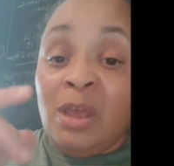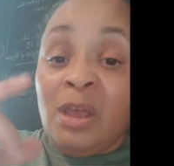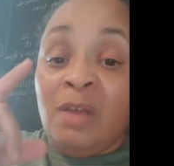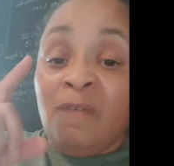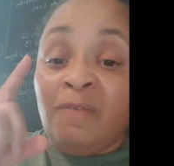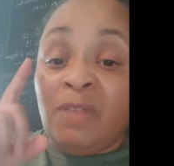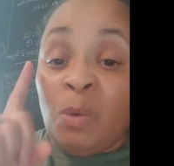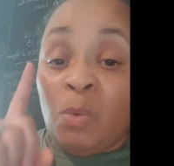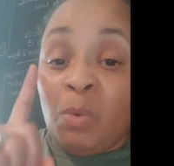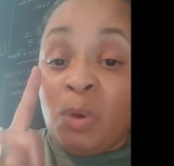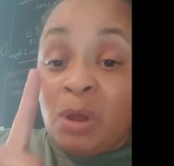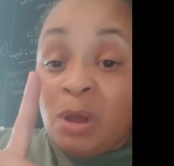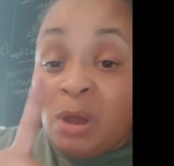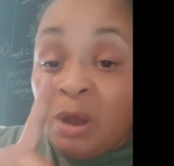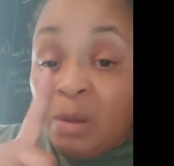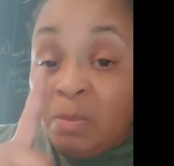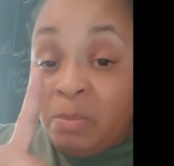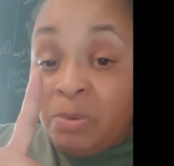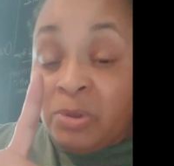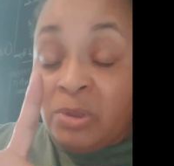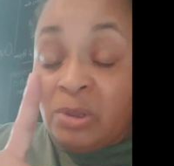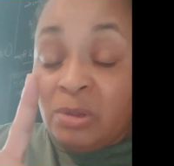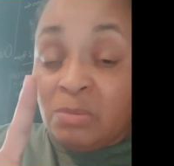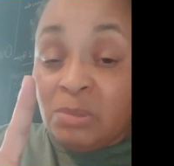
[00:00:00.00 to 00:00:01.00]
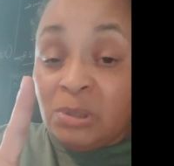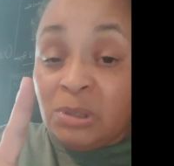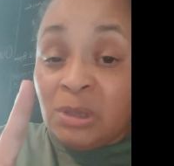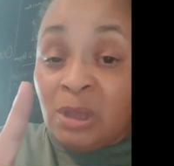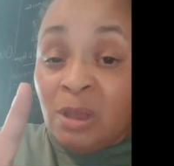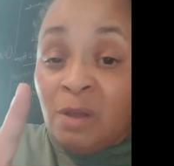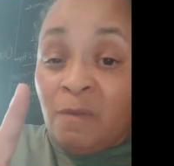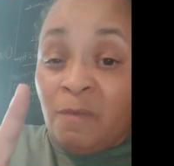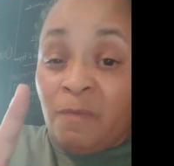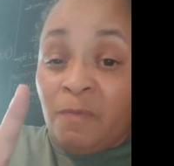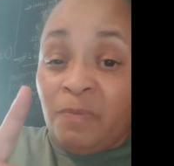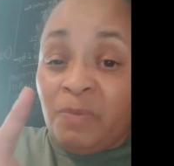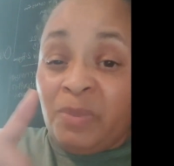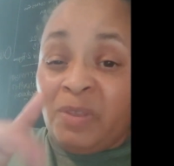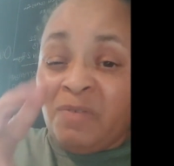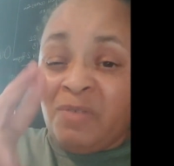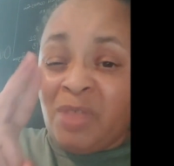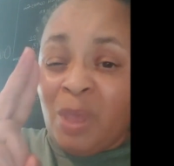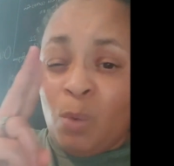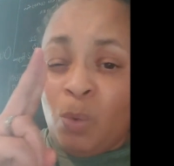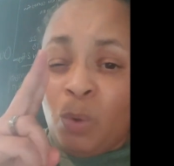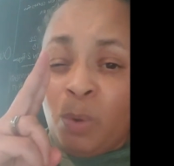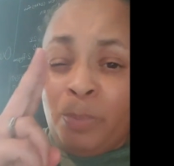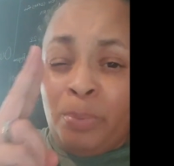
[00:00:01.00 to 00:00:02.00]
If they will humble themselves, if
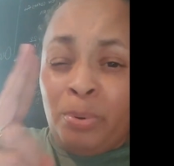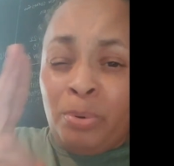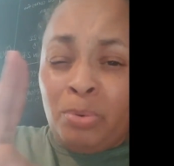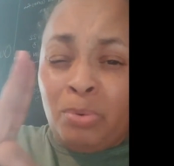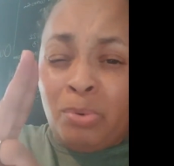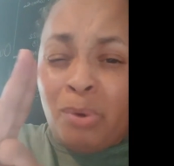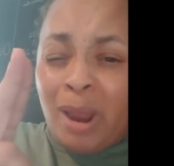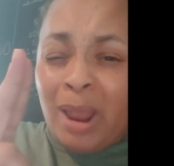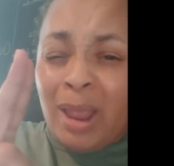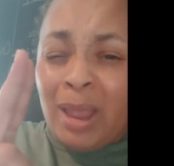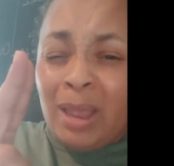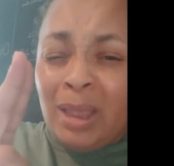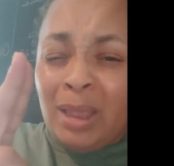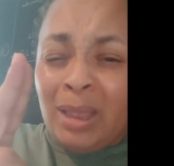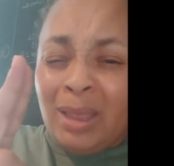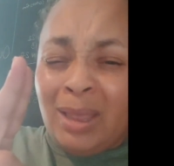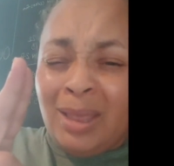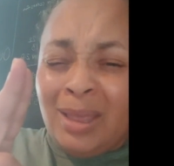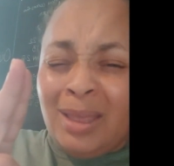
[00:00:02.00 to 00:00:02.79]
they will pray.